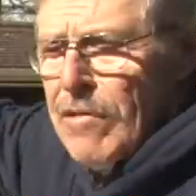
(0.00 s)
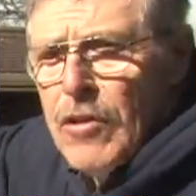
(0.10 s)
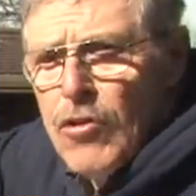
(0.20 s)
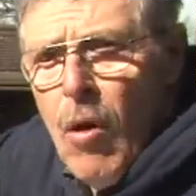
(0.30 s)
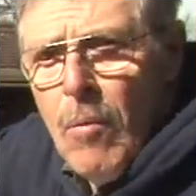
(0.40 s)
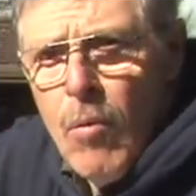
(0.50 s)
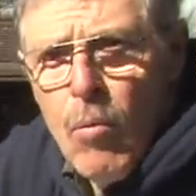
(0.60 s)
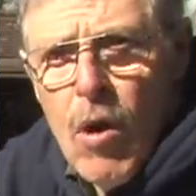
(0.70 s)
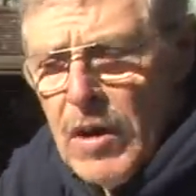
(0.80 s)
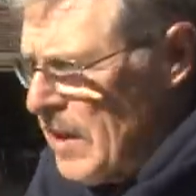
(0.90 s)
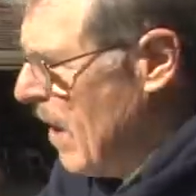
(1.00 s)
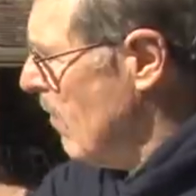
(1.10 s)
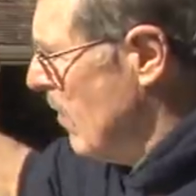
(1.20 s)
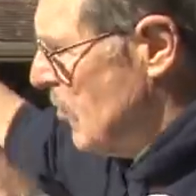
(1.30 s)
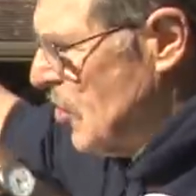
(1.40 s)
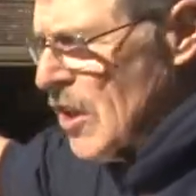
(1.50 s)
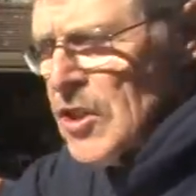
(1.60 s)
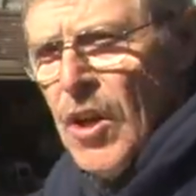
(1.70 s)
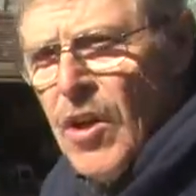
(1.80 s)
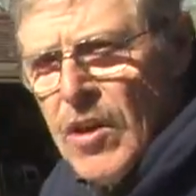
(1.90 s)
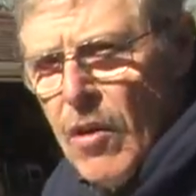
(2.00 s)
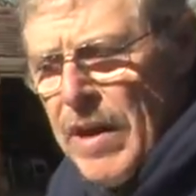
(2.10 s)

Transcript: from the top, work down, sides go